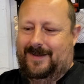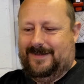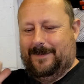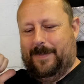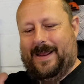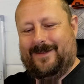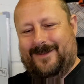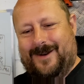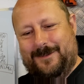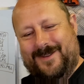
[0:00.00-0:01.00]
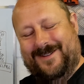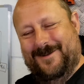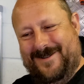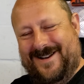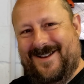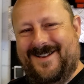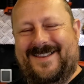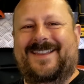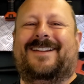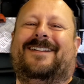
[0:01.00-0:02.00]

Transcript: your backside would still be dirty.